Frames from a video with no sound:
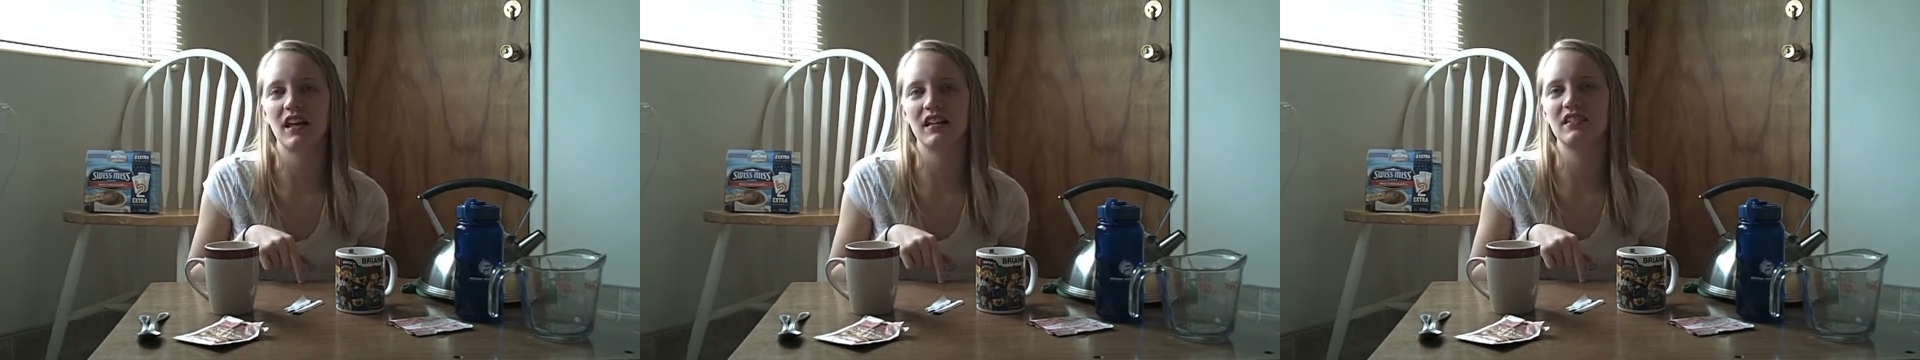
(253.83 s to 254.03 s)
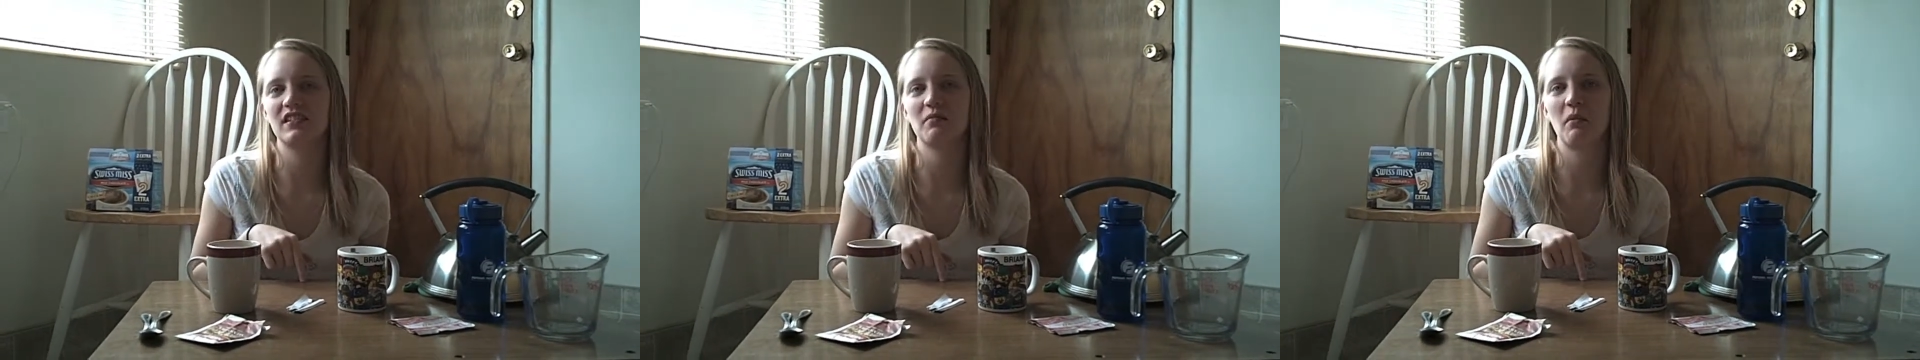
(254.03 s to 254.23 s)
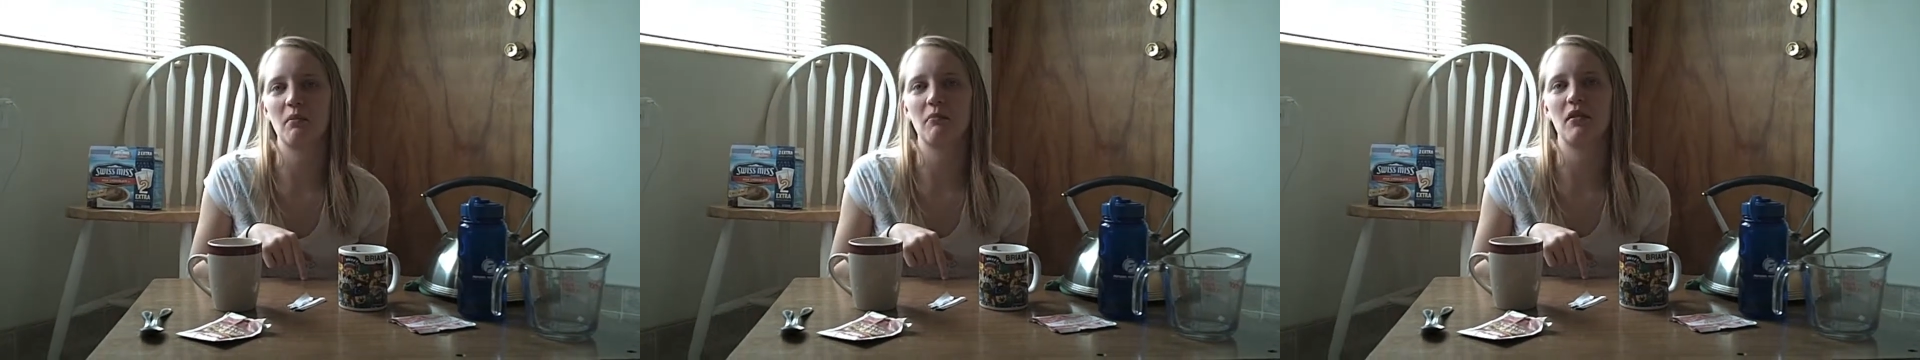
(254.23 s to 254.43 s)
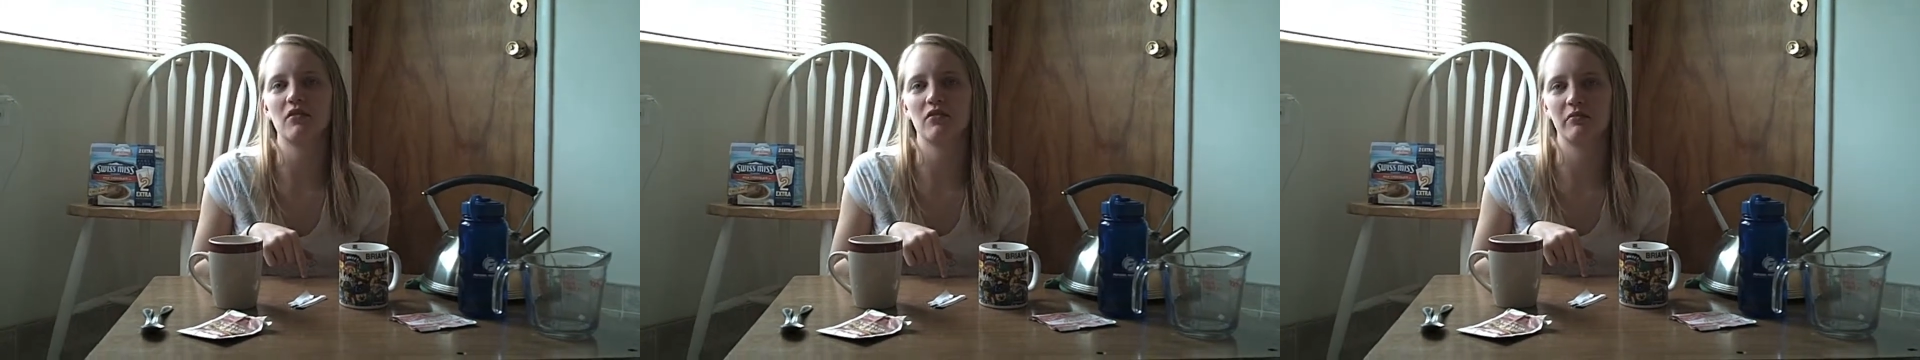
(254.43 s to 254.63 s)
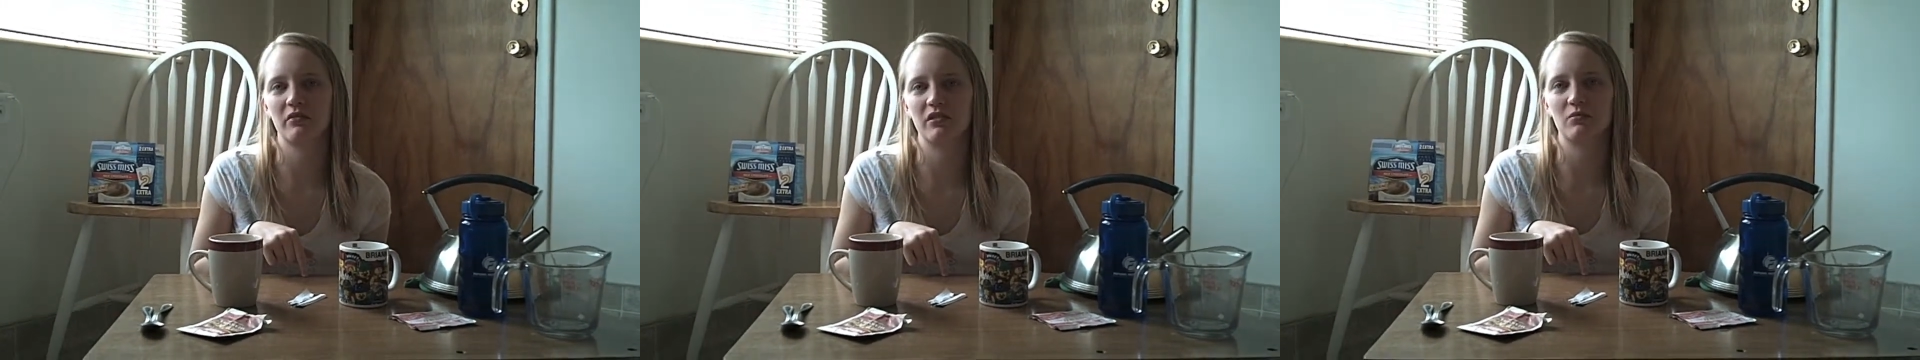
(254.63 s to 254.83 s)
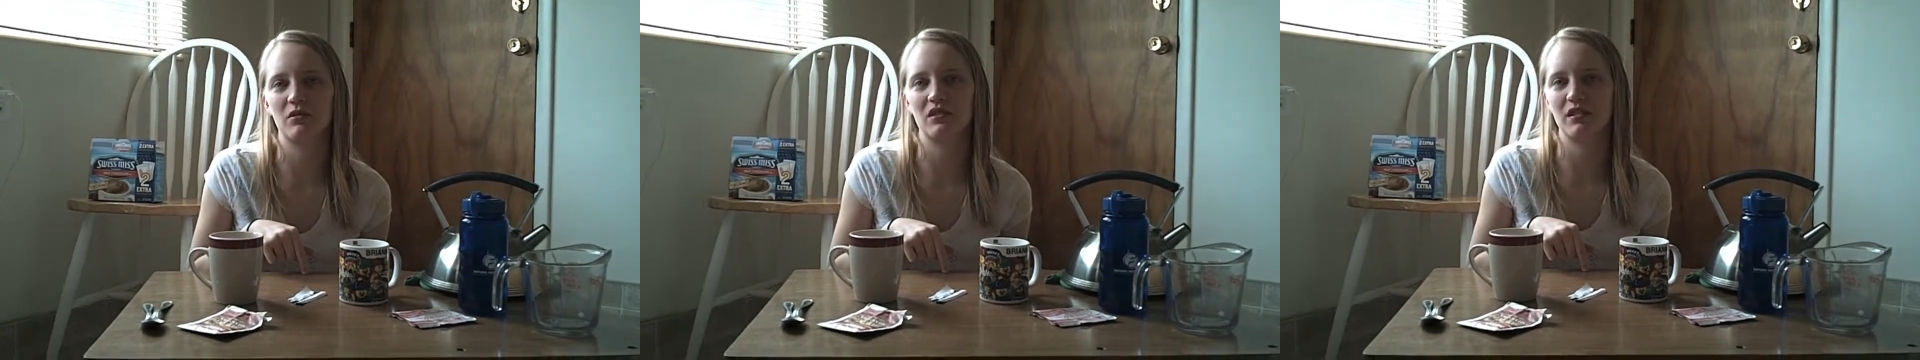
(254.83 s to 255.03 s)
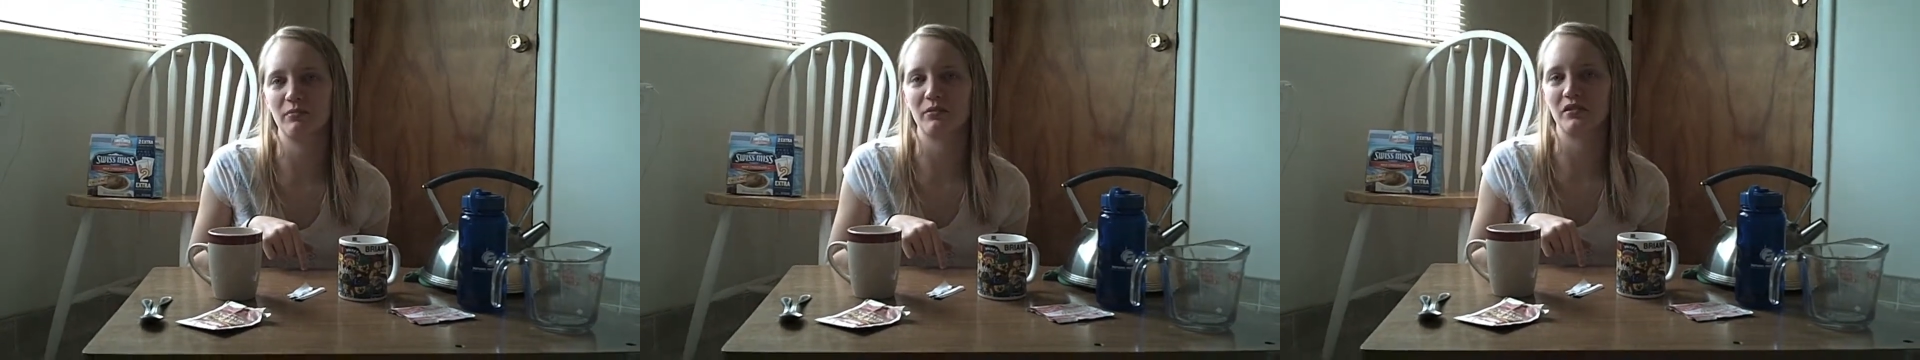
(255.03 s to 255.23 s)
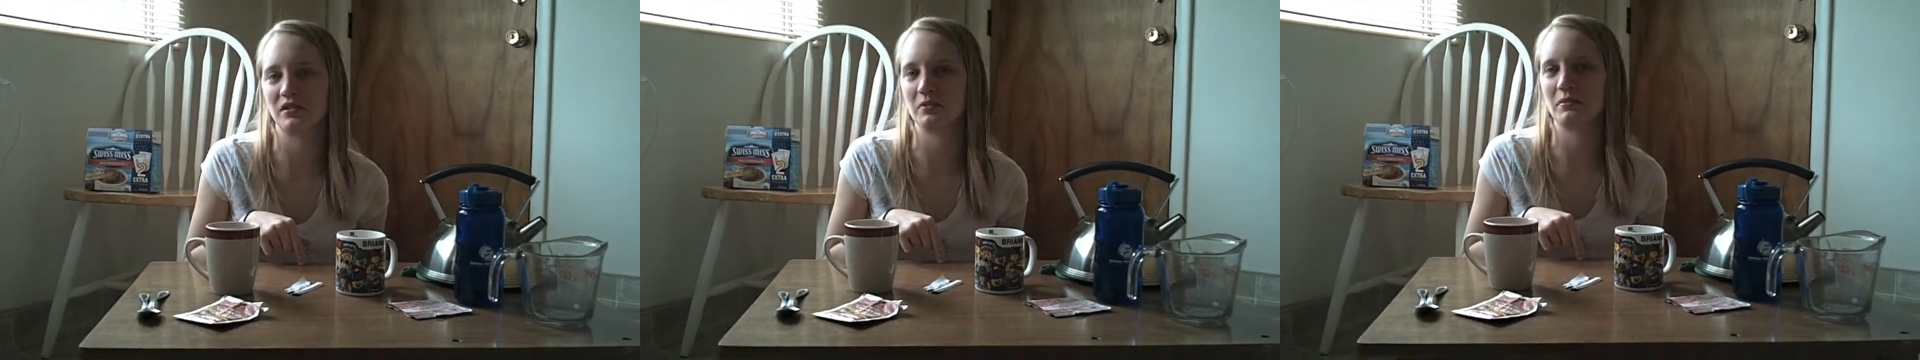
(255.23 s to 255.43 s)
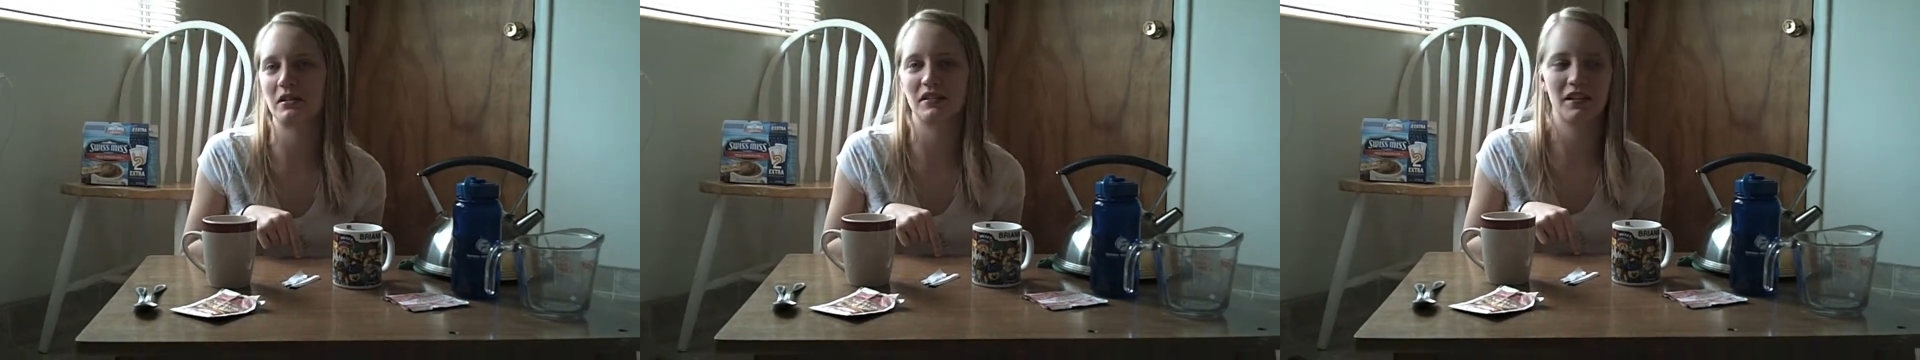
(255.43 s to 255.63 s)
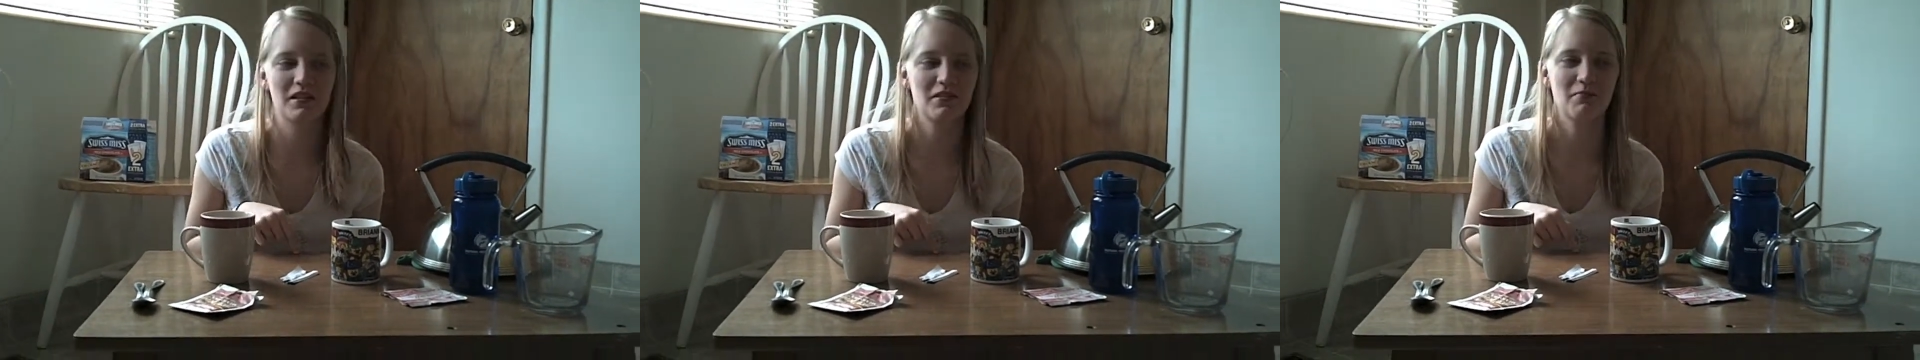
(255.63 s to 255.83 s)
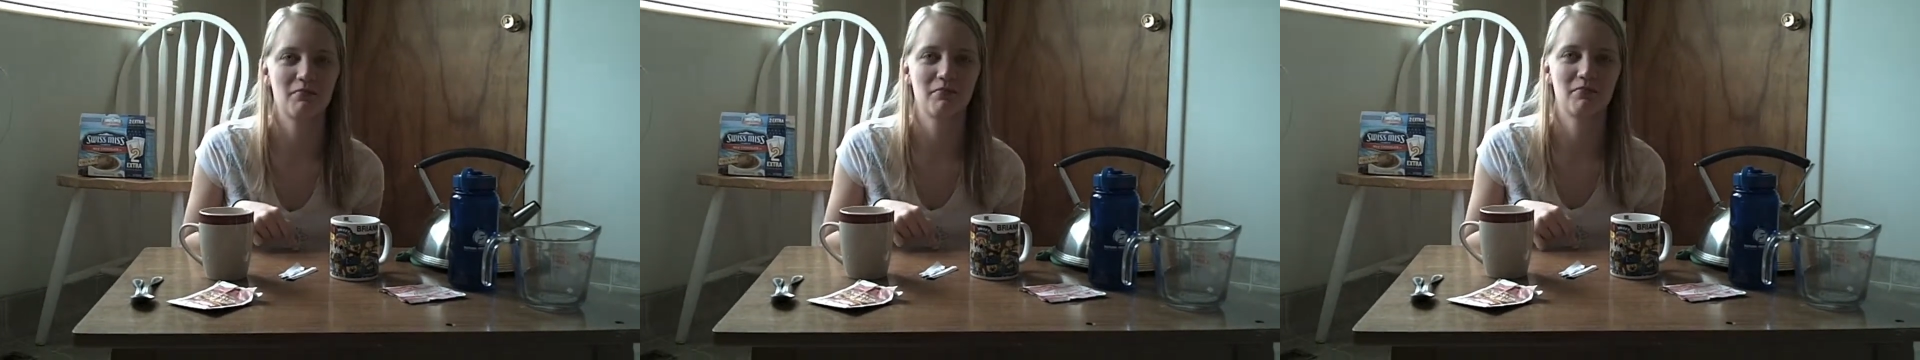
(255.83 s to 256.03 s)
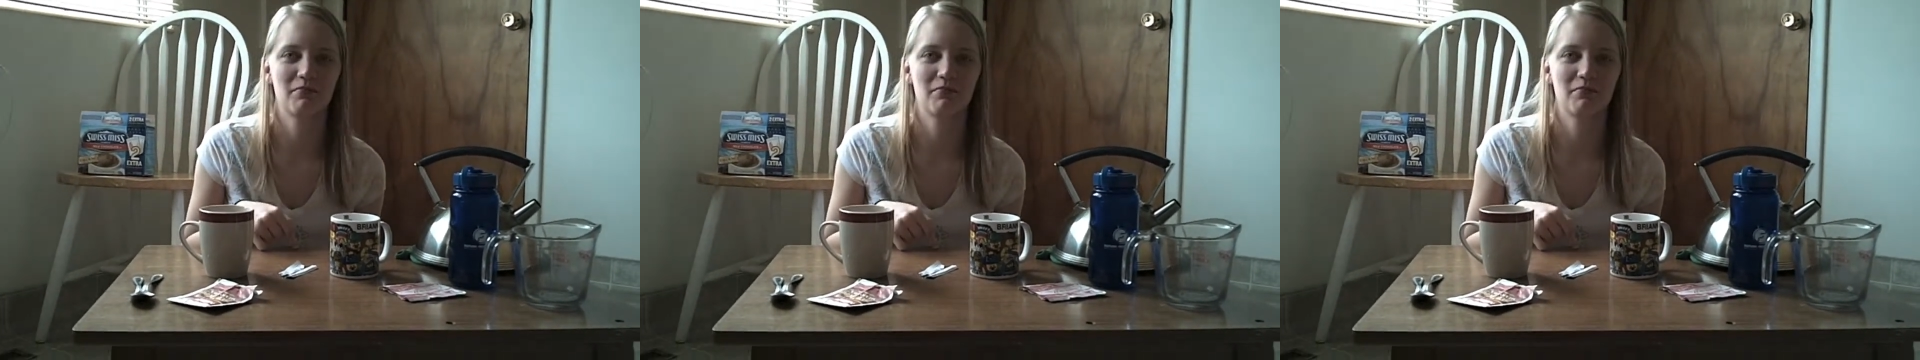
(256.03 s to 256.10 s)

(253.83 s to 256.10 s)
taste in my mouth from just recently brushing my teeth.